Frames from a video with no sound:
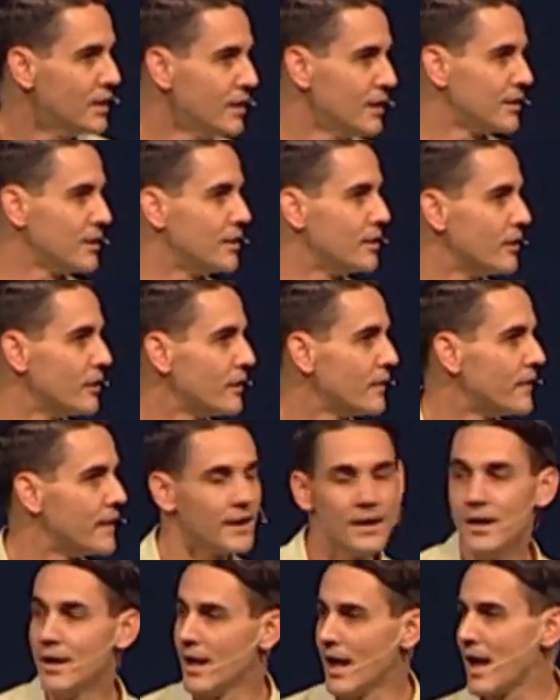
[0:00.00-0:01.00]
you know, and
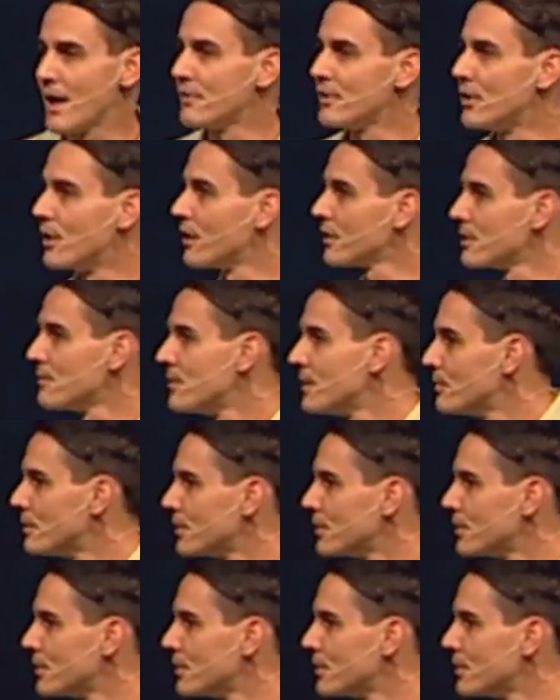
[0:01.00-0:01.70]
then have an argument